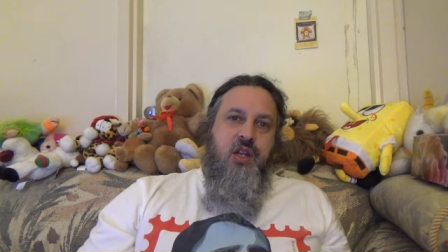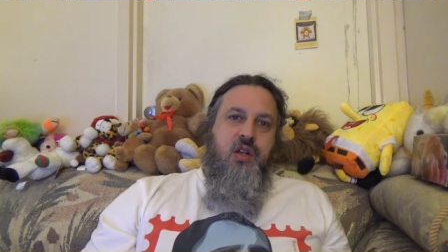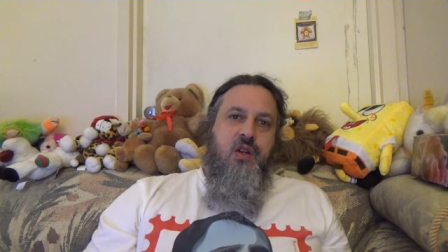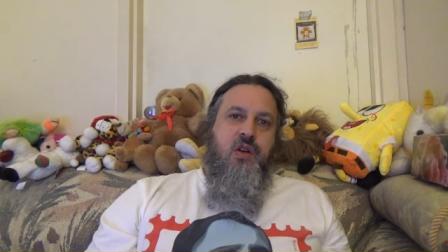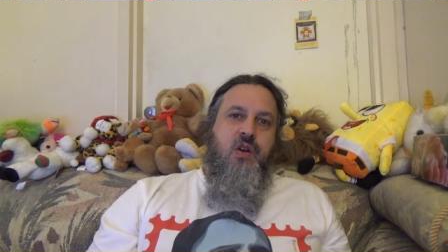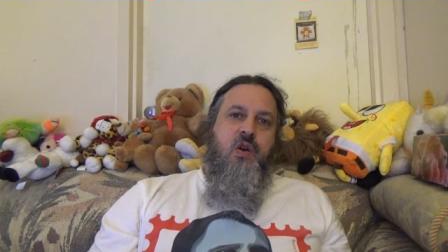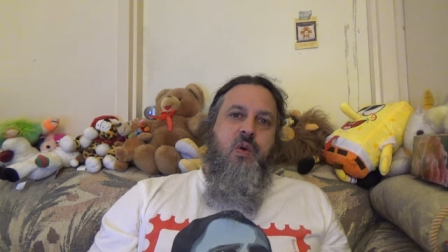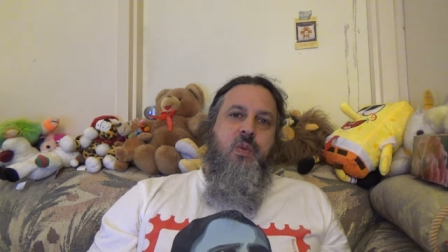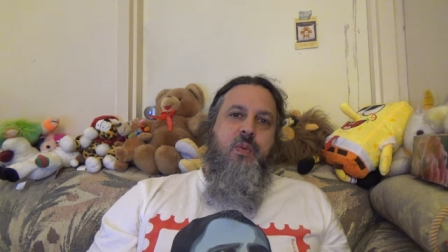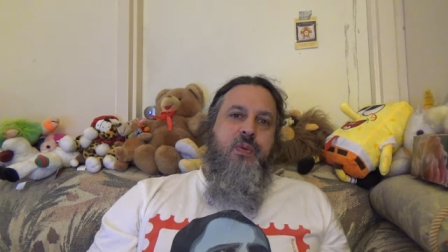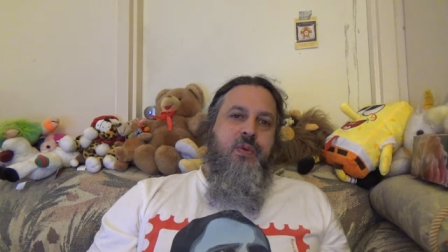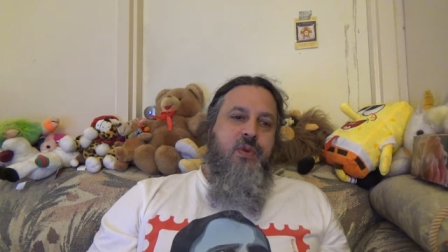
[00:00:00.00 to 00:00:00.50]

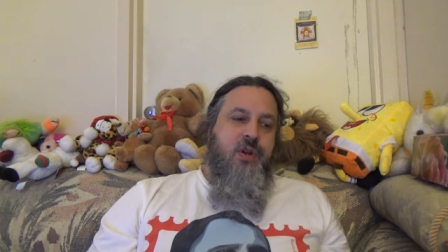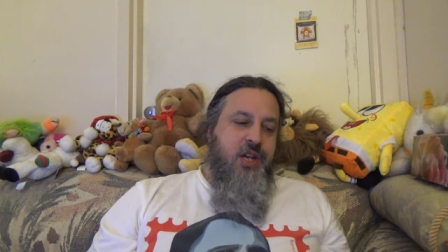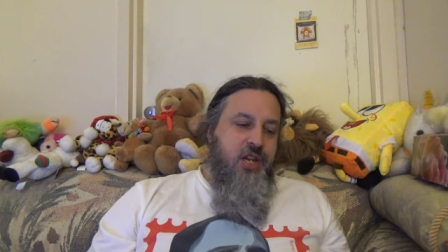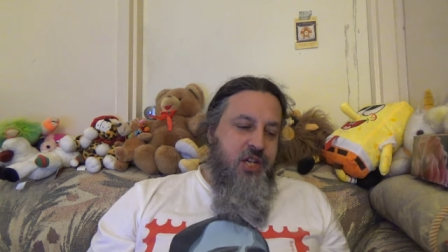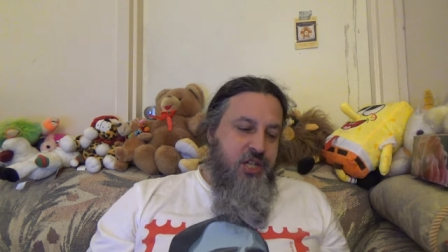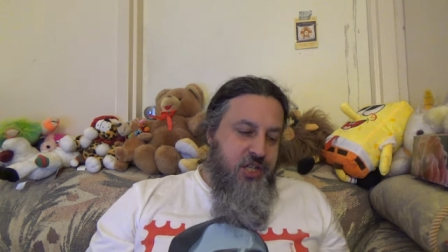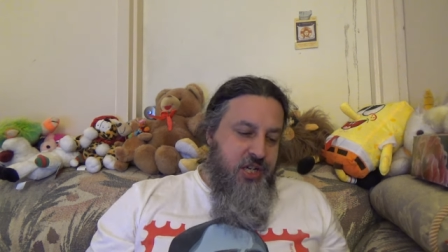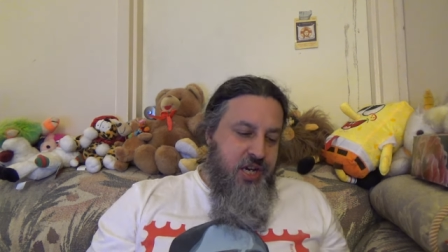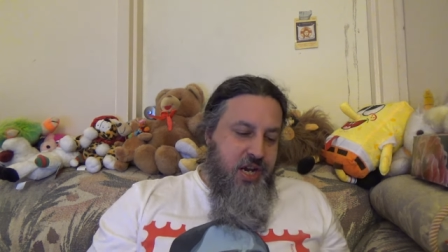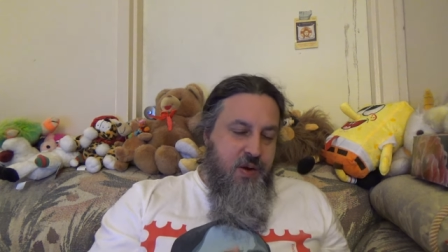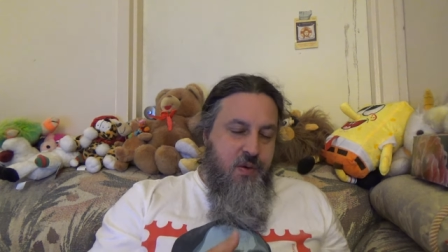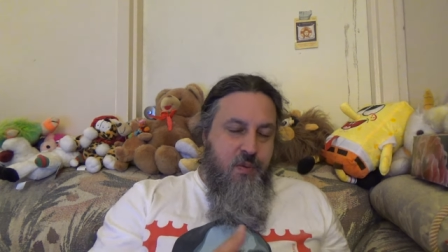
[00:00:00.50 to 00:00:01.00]
don't
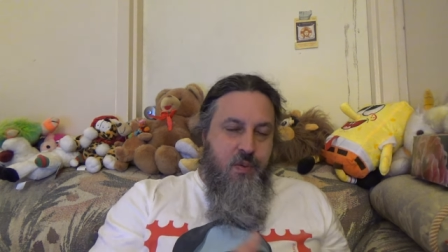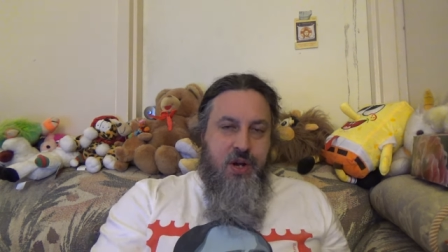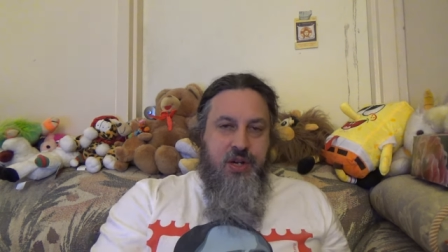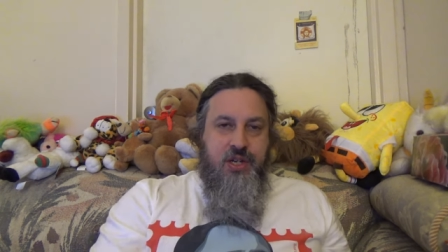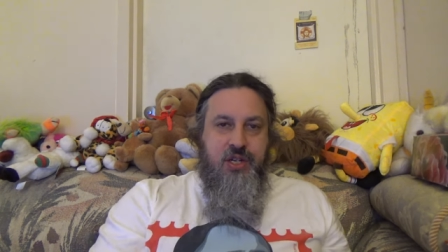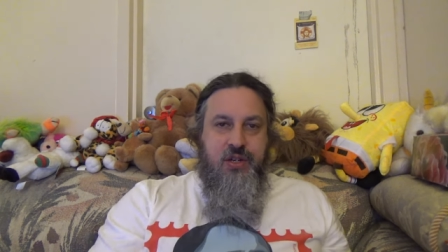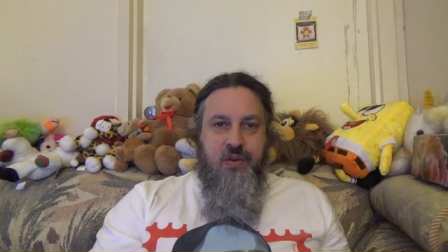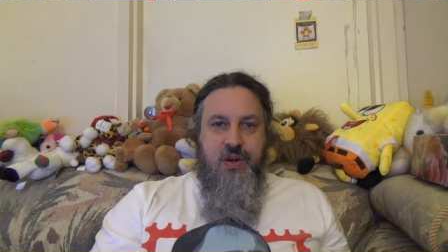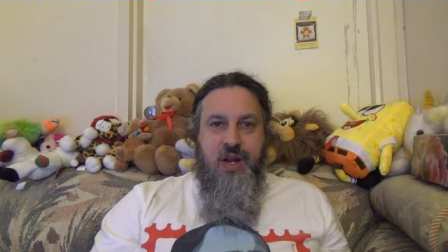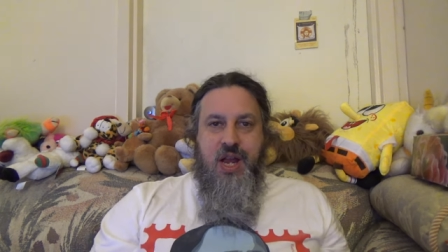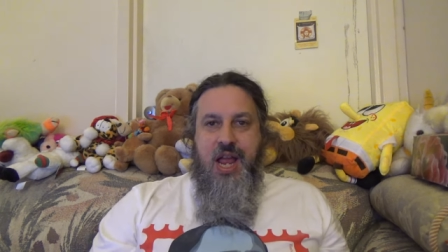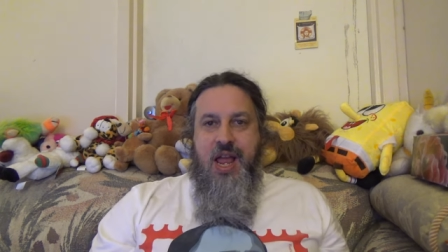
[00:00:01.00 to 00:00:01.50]
appreciate
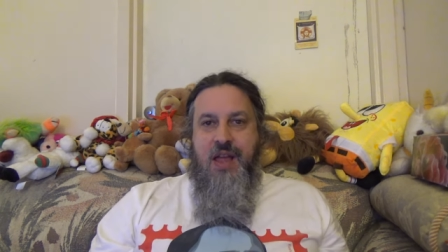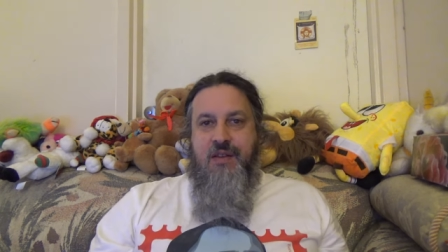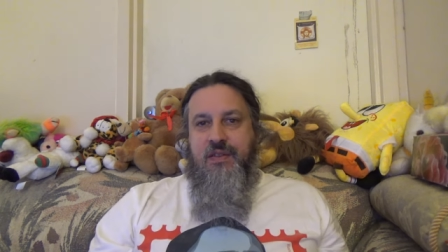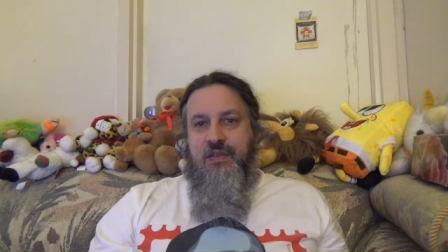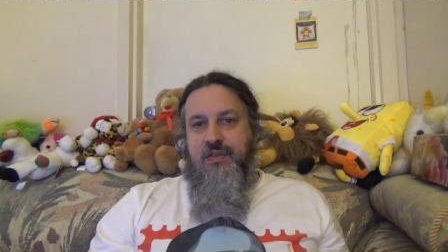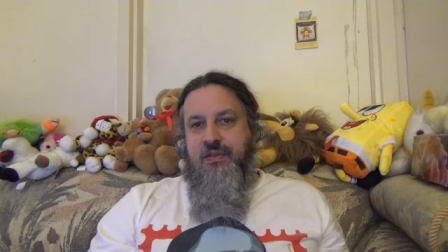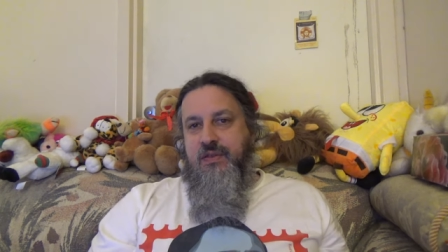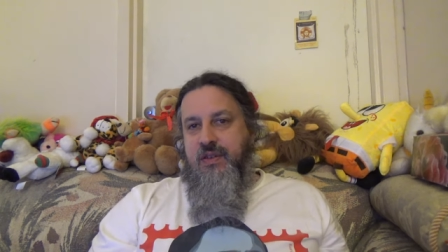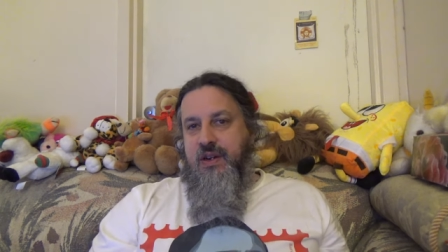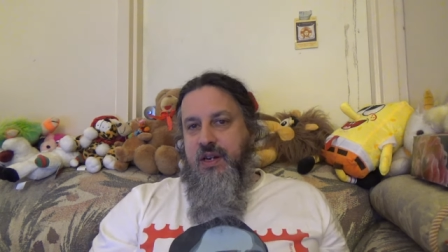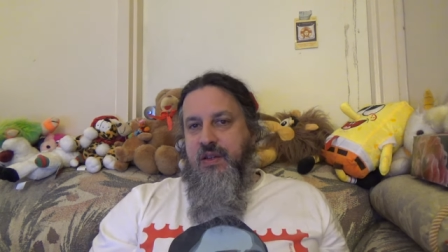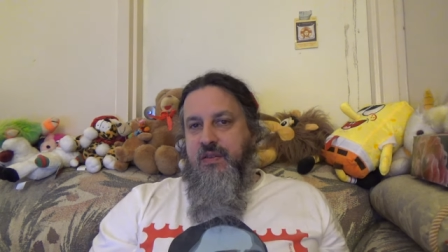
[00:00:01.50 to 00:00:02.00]
what you have in
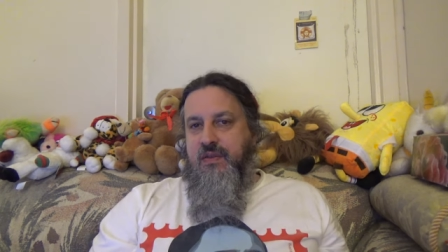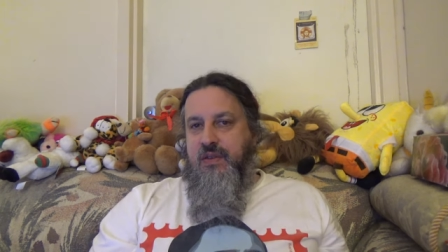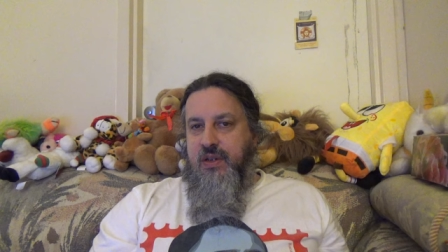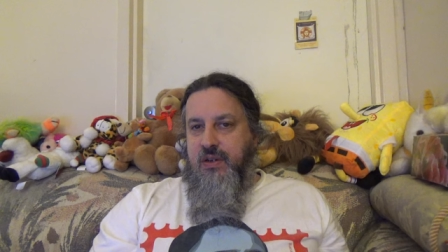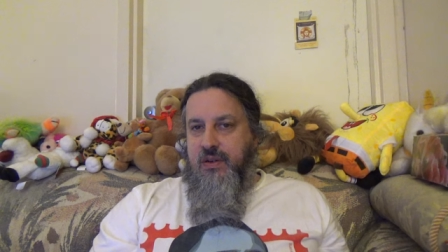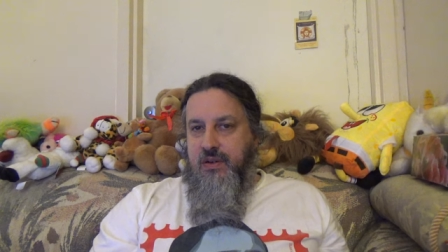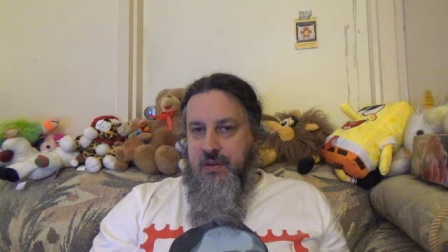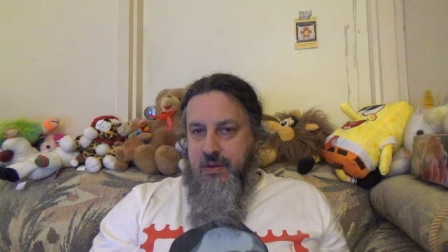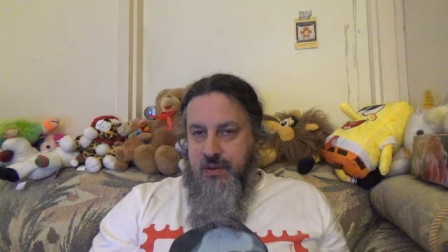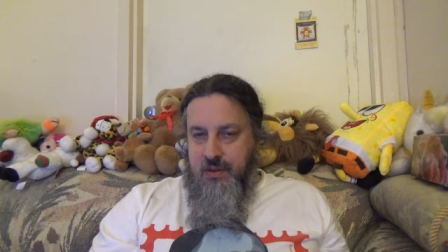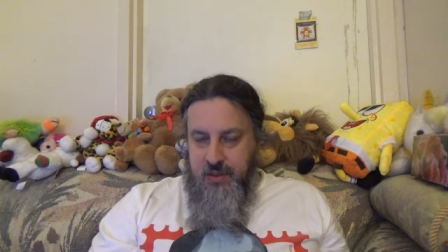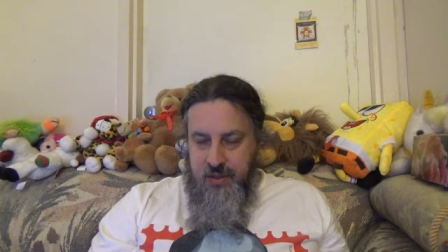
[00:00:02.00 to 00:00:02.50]
front of you.